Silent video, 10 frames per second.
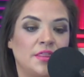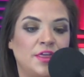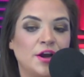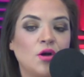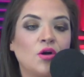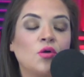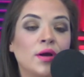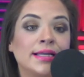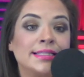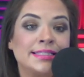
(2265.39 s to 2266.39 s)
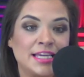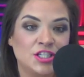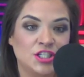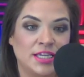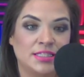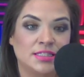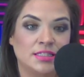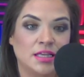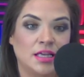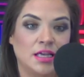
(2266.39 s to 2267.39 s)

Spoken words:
There are organizations